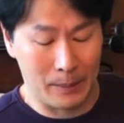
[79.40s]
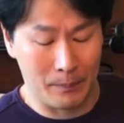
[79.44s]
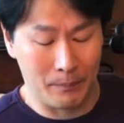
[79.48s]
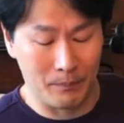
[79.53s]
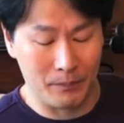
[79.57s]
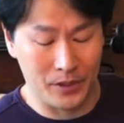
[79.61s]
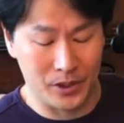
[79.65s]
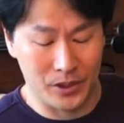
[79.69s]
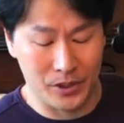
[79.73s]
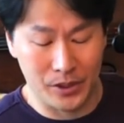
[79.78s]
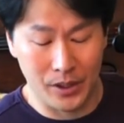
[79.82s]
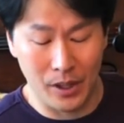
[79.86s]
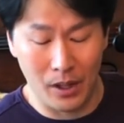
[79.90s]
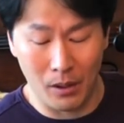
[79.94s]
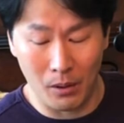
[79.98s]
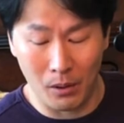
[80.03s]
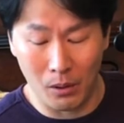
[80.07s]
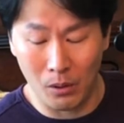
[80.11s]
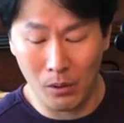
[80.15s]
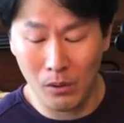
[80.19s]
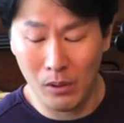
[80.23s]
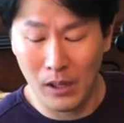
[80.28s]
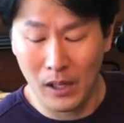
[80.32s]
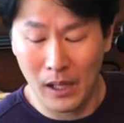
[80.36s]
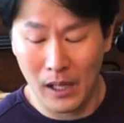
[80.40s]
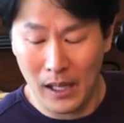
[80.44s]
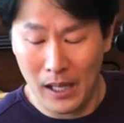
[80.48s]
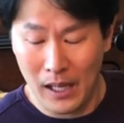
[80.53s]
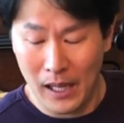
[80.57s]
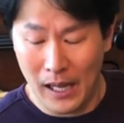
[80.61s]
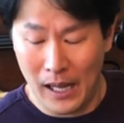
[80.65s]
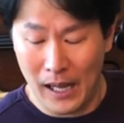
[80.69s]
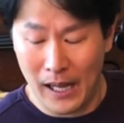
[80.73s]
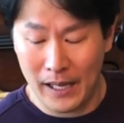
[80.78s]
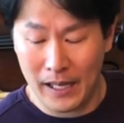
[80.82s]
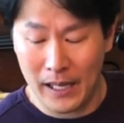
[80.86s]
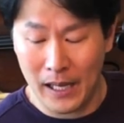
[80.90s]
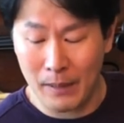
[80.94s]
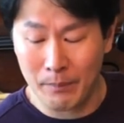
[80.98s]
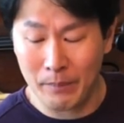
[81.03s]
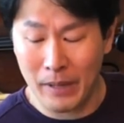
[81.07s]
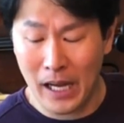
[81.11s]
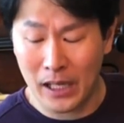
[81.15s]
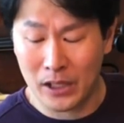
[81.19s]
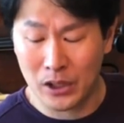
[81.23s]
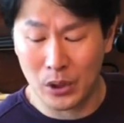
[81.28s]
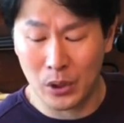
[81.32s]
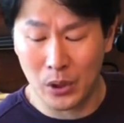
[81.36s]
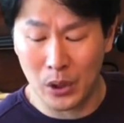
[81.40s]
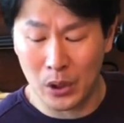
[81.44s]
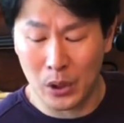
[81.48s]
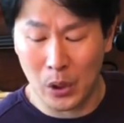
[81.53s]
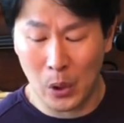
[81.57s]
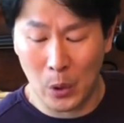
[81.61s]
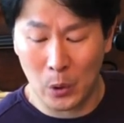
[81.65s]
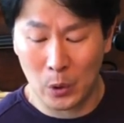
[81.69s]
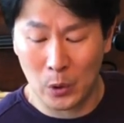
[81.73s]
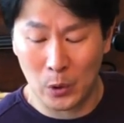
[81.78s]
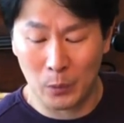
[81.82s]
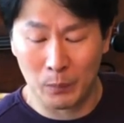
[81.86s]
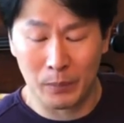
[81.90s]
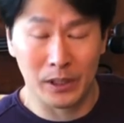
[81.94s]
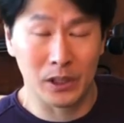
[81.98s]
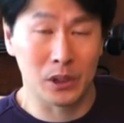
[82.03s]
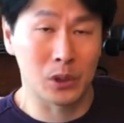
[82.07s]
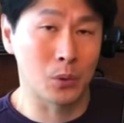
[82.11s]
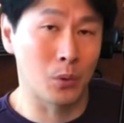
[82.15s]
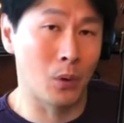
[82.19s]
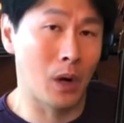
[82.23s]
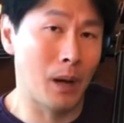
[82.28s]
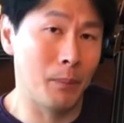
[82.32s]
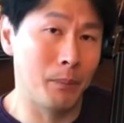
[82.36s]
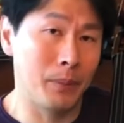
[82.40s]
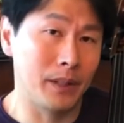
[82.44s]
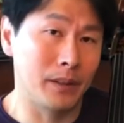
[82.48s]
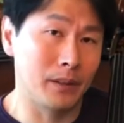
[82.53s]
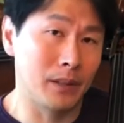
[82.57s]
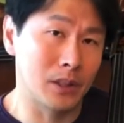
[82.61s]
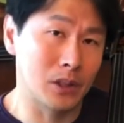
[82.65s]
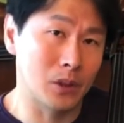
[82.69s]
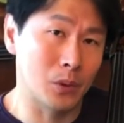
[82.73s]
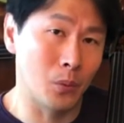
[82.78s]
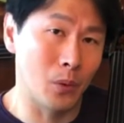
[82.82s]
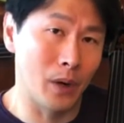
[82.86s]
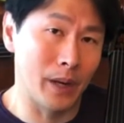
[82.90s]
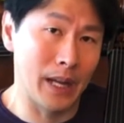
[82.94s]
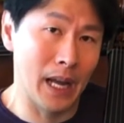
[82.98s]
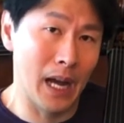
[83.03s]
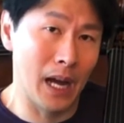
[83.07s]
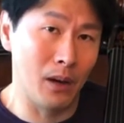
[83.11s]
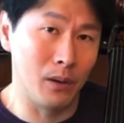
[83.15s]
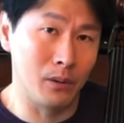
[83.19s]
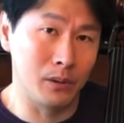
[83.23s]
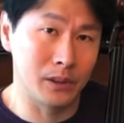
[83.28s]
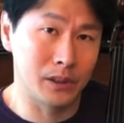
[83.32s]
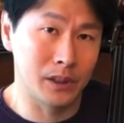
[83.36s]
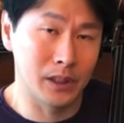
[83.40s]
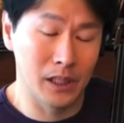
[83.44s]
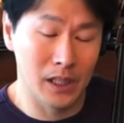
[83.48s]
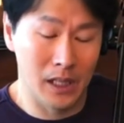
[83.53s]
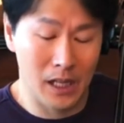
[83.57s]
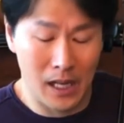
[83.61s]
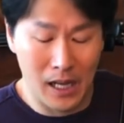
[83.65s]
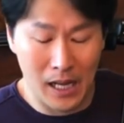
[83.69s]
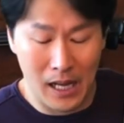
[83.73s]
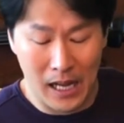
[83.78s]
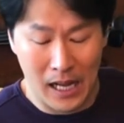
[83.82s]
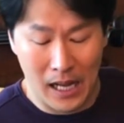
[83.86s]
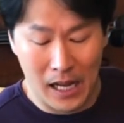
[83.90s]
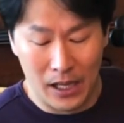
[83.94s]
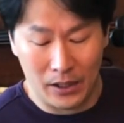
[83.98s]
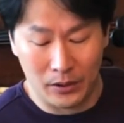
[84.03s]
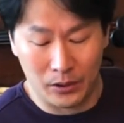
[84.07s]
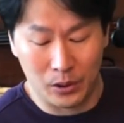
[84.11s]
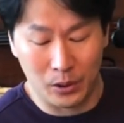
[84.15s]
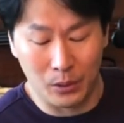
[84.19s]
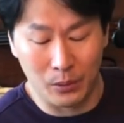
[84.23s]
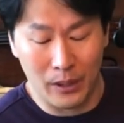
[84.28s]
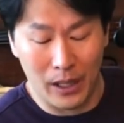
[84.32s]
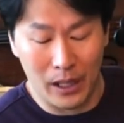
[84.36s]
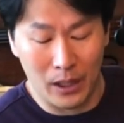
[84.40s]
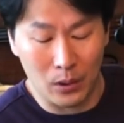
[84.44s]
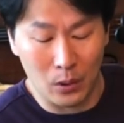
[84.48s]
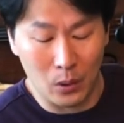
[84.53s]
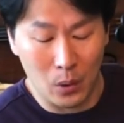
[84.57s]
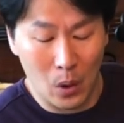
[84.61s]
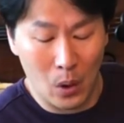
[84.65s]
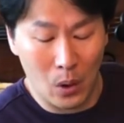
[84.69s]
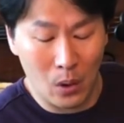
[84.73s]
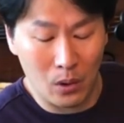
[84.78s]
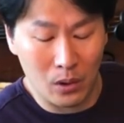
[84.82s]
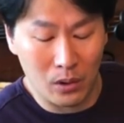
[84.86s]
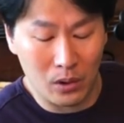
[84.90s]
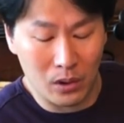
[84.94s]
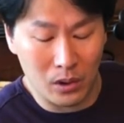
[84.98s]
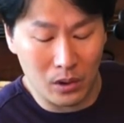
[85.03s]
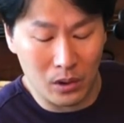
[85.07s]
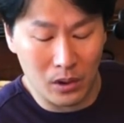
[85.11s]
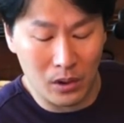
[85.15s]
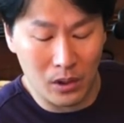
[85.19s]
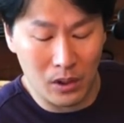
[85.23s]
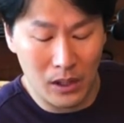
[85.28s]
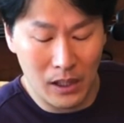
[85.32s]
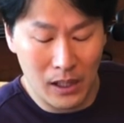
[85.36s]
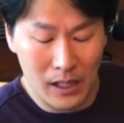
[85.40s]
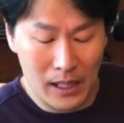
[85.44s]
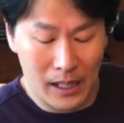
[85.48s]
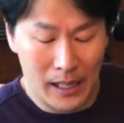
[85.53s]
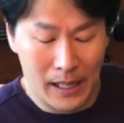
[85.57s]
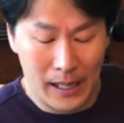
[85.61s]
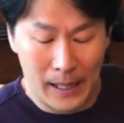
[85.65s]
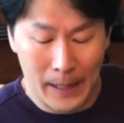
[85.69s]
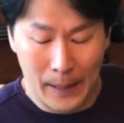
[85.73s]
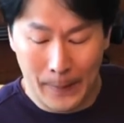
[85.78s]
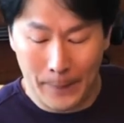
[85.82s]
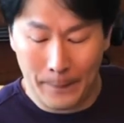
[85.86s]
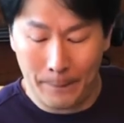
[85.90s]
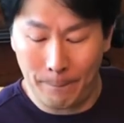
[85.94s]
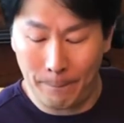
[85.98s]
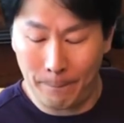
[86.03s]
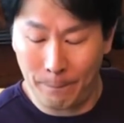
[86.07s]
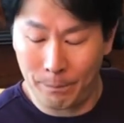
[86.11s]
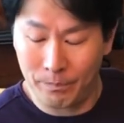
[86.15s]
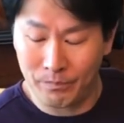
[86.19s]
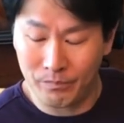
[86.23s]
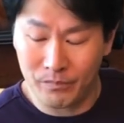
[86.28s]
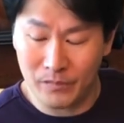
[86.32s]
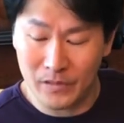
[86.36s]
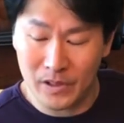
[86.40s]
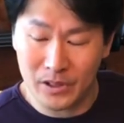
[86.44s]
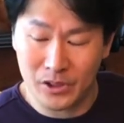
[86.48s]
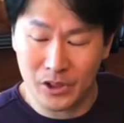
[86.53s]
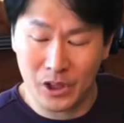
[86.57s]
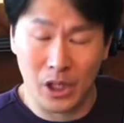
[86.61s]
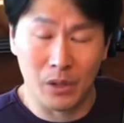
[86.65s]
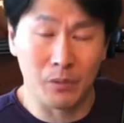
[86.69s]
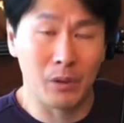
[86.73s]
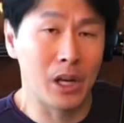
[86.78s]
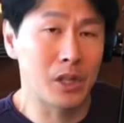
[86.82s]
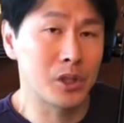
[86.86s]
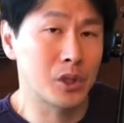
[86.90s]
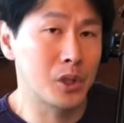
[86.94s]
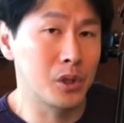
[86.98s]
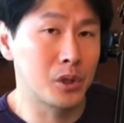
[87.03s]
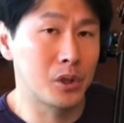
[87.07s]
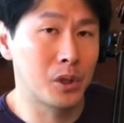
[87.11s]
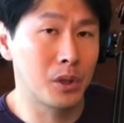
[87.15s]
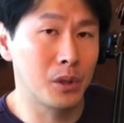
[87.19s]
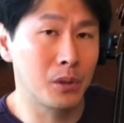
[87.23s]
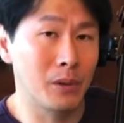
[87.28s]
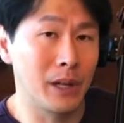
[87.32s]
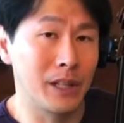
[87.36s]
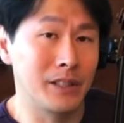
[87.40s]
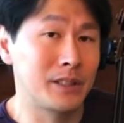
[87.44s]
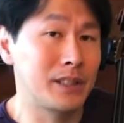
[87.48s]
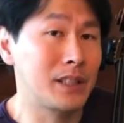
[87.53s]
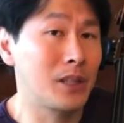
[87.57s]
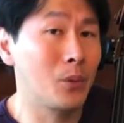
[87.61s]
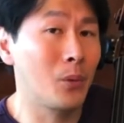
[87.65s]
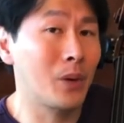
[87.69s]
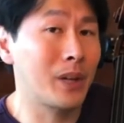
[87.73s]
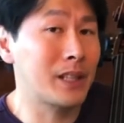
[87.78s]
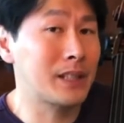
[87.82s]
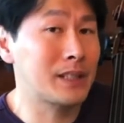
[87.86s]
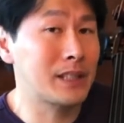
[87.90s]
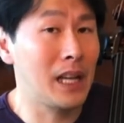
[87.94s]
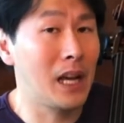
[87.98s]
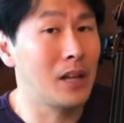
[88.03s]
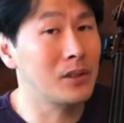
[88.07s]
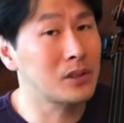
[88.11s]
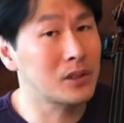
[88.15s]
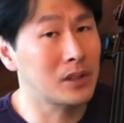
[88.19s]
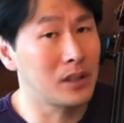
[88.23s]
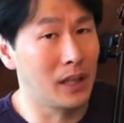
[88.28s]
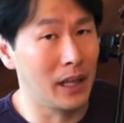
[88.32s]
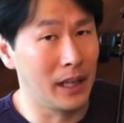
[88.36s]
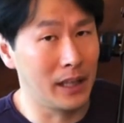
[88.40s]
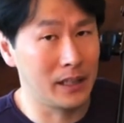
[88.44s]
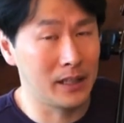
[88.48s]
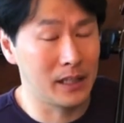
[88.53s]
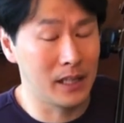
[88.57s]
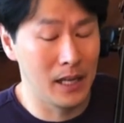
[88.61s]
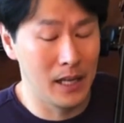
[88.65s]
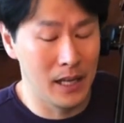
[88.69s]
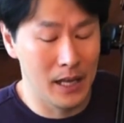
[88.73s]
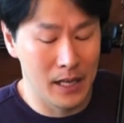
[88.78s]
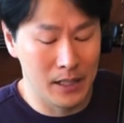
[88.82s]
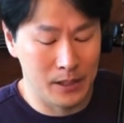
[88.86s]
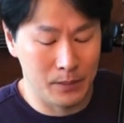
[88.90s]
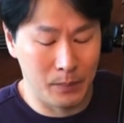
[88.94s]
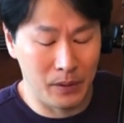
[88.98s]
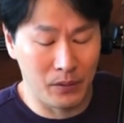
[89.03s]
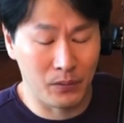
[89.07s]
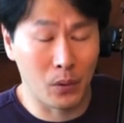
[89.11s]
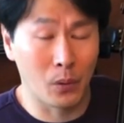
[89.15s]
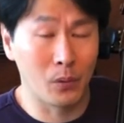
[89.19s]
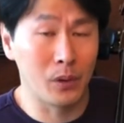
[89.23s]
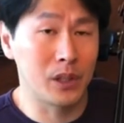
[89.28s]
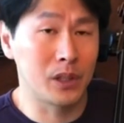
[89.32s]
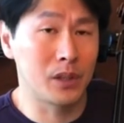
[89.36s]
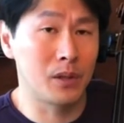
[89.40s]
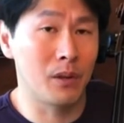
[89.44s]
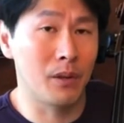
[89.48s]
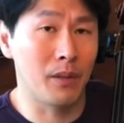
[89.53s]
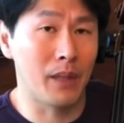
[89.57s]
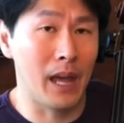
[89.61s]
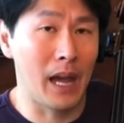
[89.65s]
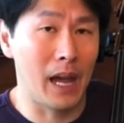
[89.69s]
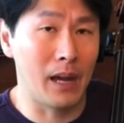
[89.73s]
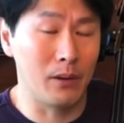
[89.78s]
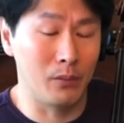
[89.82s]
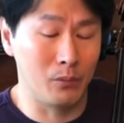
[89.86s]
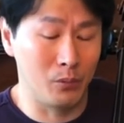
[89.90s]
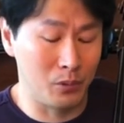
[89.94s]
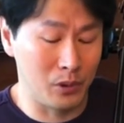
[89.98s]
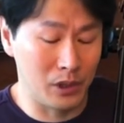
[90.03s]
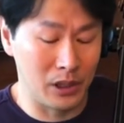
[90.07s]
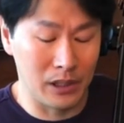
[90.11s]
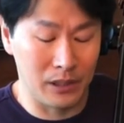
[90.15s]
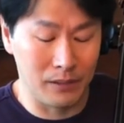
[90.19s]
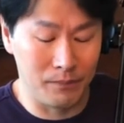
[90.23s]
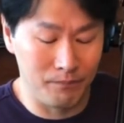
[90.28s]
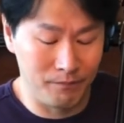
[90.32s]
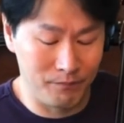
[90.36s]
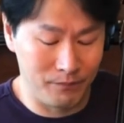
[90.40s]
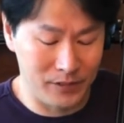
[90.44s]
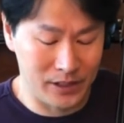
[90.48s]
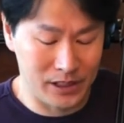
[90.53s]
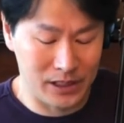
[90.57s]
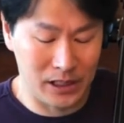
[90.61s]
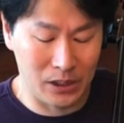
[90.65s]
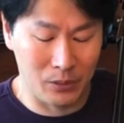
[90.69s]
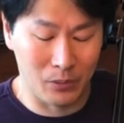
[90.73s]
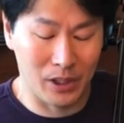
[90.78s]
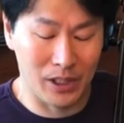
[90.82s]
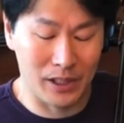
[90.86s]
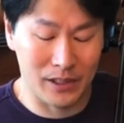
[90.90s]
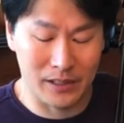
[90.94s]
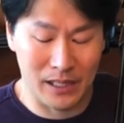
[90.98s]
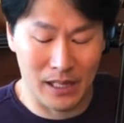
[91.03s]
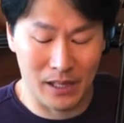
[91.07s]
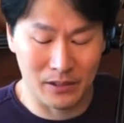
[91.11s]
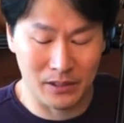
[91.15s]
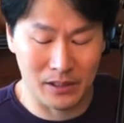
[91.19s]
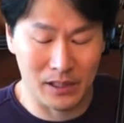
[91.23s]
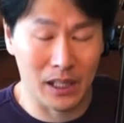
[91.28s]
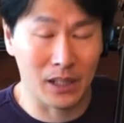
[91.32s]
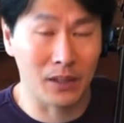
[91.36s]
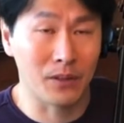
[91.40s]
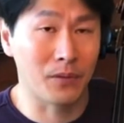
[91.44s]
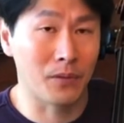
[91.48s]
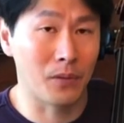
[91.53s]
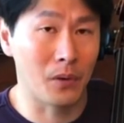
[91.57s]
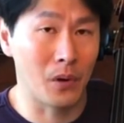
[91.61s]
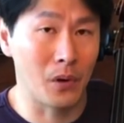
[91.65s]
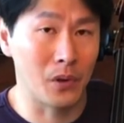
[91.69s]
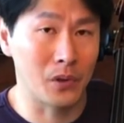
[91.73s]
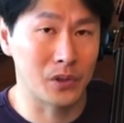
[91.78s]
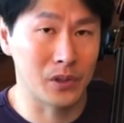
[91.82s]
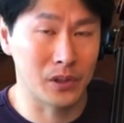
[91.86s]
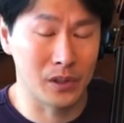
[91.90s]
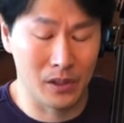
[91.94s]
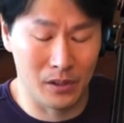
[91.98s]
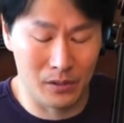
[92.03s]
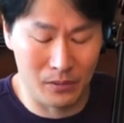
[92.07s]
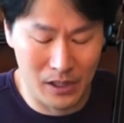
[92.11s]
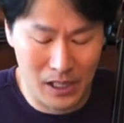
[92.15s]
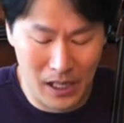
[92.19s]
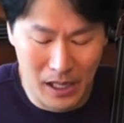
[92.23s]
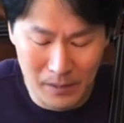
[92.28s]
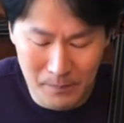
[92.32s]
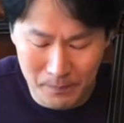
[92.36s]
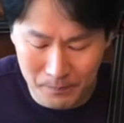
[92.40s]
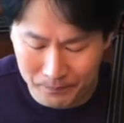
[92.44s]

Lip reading: So I am actually going to be swapping this one out to a longer Generation 2 and see what it sounds like. Before we do that, we're going to see what it sounds like first, okay?